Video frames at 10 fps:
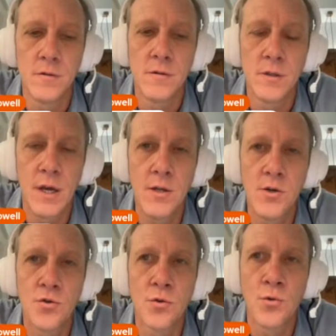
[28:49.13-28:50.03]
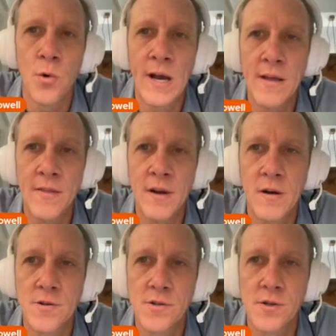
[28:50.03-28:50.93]
Okay, true quiet there,
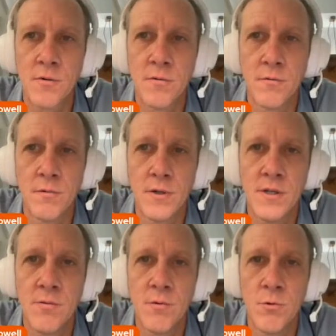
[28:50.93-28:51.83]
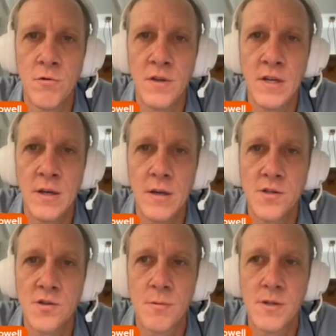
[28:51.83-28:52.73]
so it did remove the
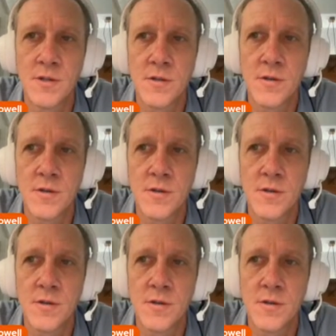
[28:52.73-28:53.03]
instruments.